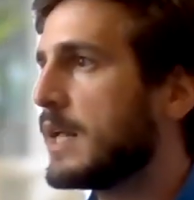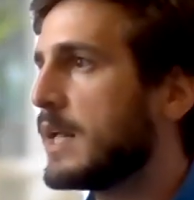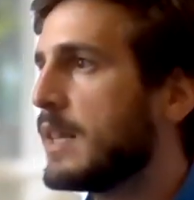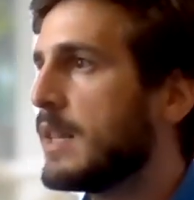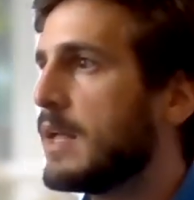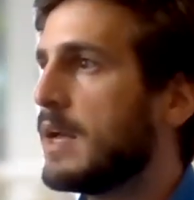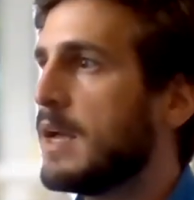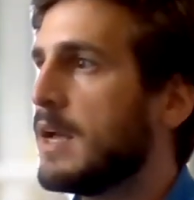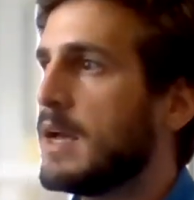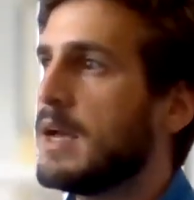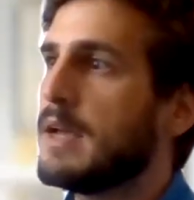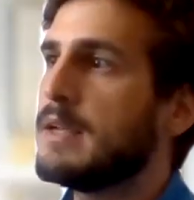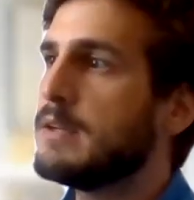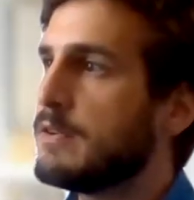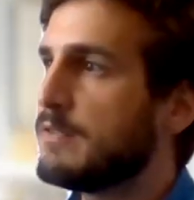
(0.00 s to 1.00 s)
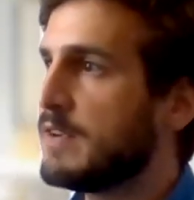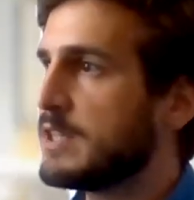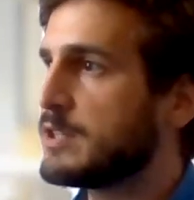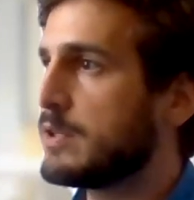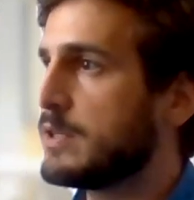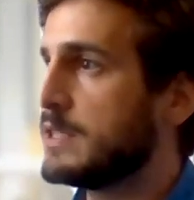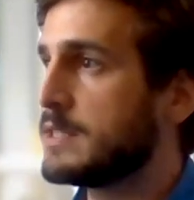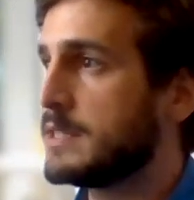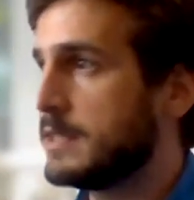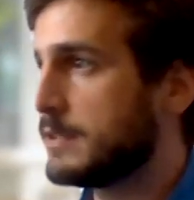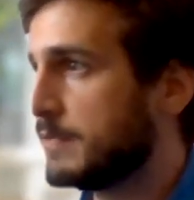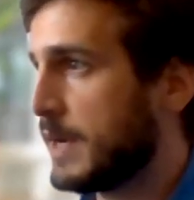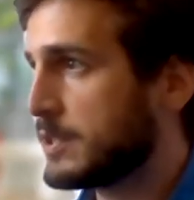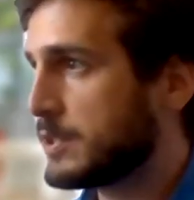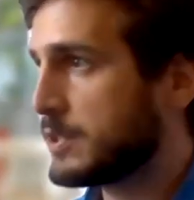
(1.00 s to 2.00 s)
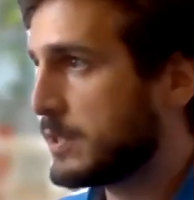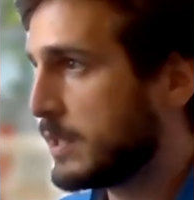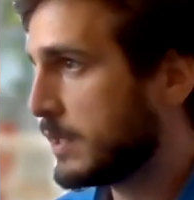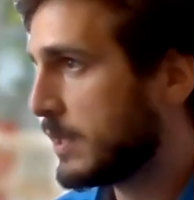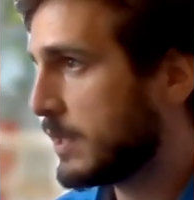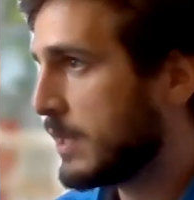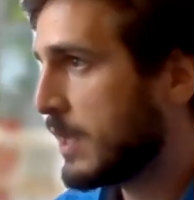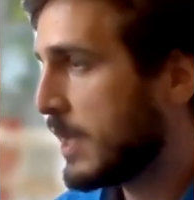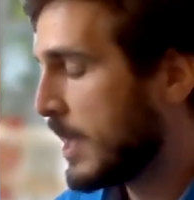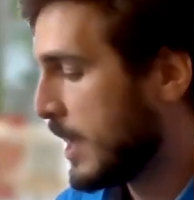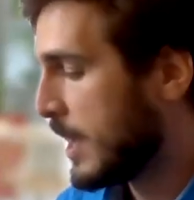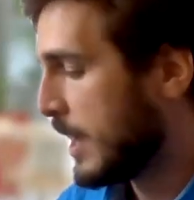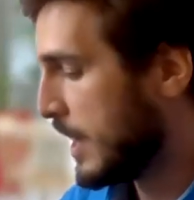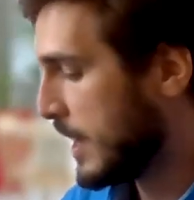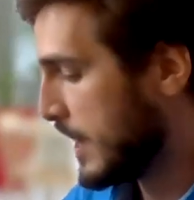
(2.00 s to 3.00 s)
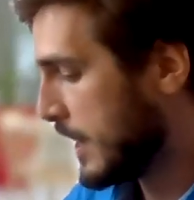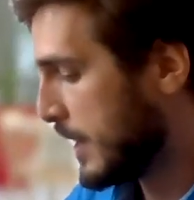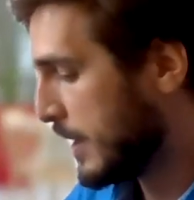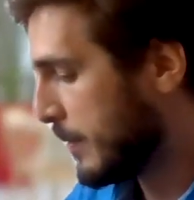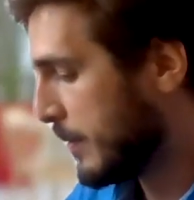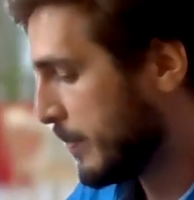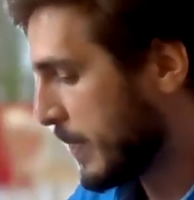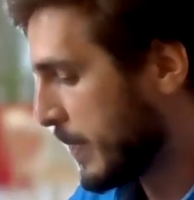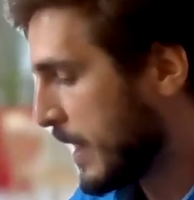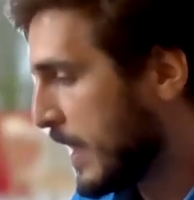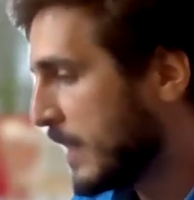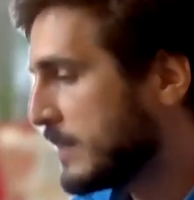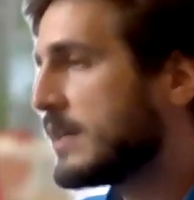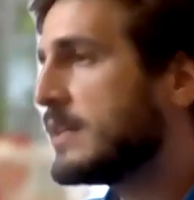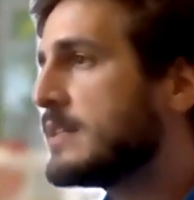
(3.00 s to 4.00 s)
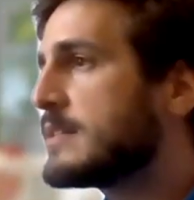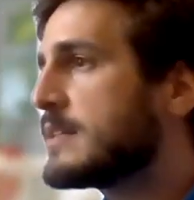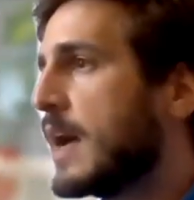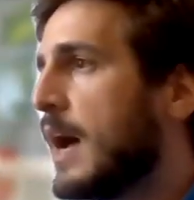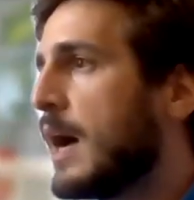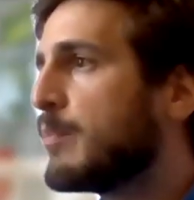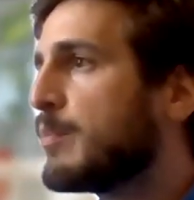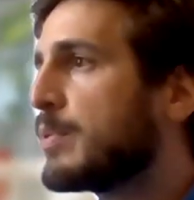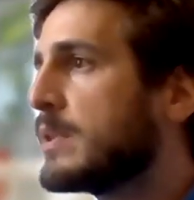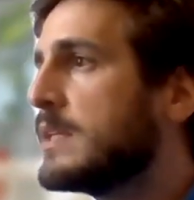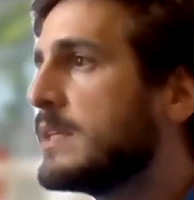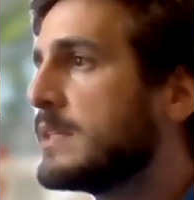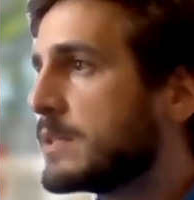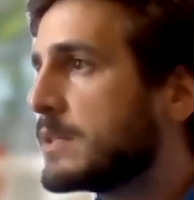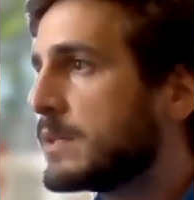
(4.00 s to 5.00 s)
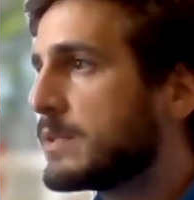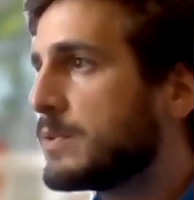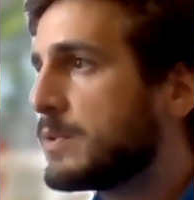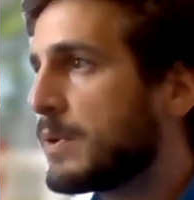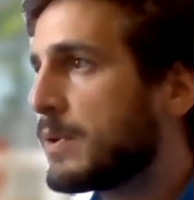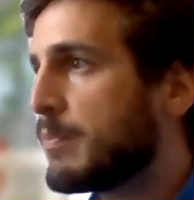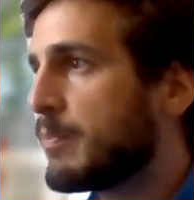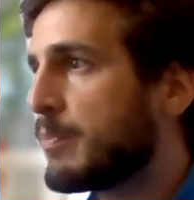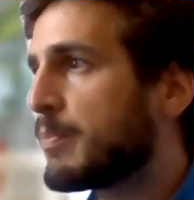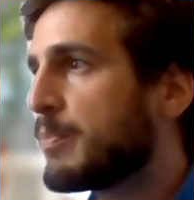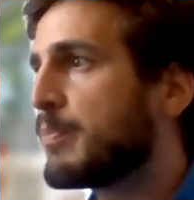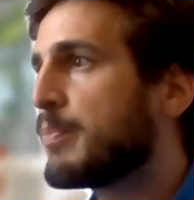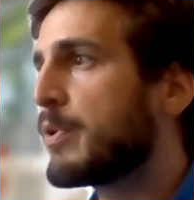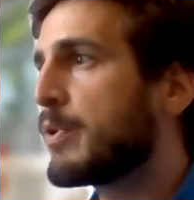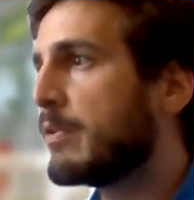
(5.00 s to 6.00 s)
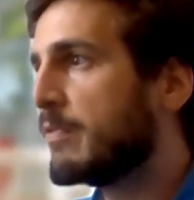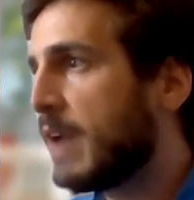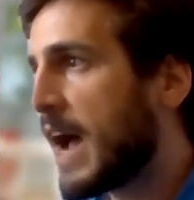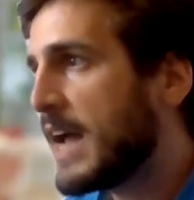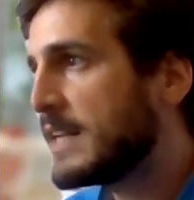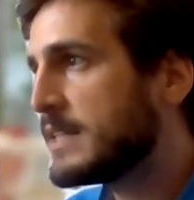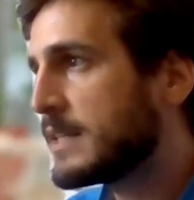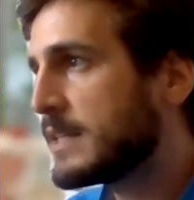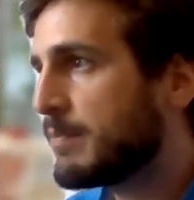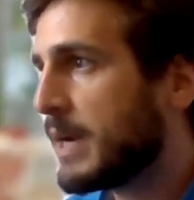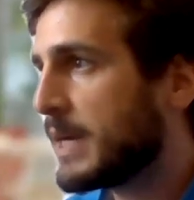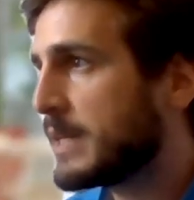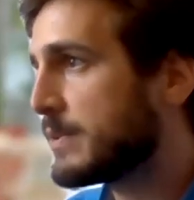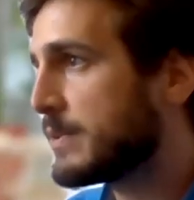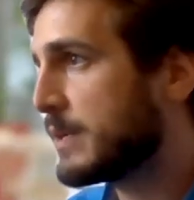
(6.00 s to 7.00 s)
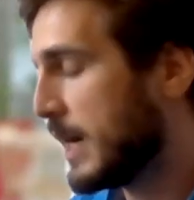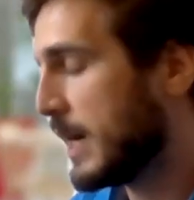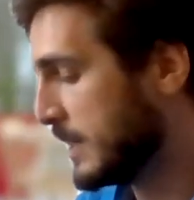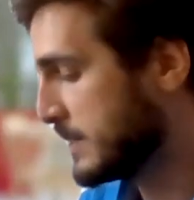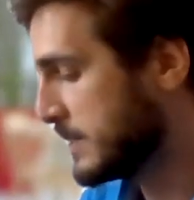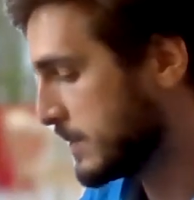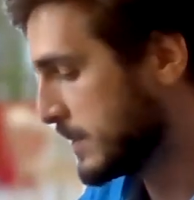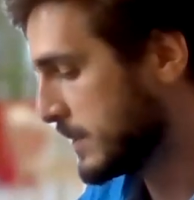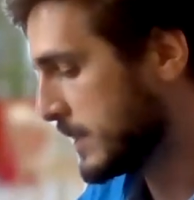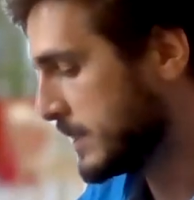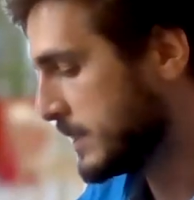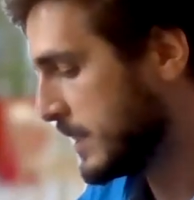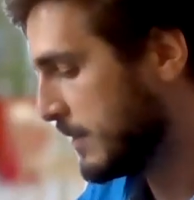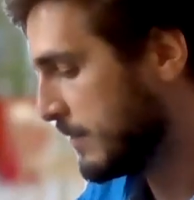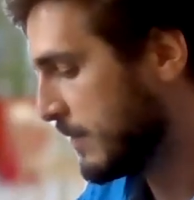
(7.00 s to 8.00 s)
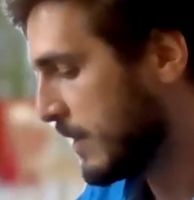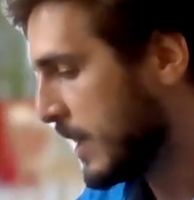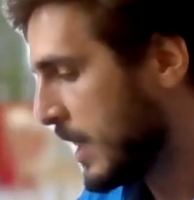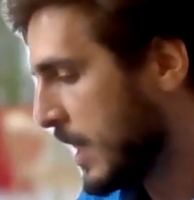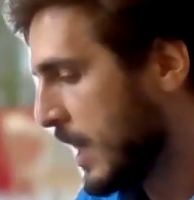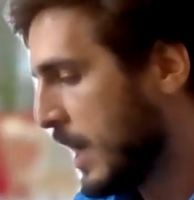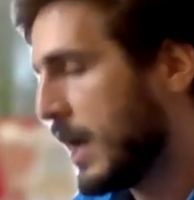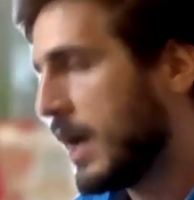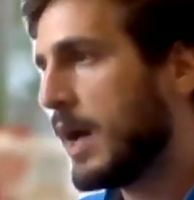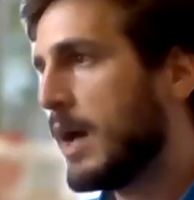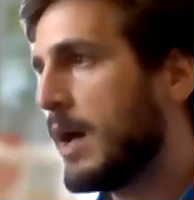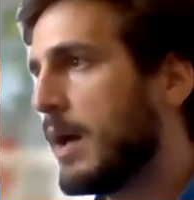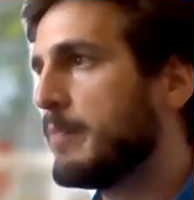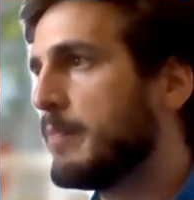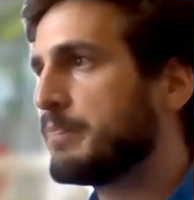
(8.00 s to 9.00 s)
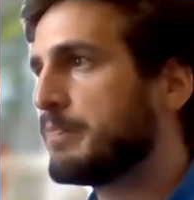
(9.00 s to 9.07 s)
pharmaceutical innovation is dysfunctional. There is ample literature providing better alternative.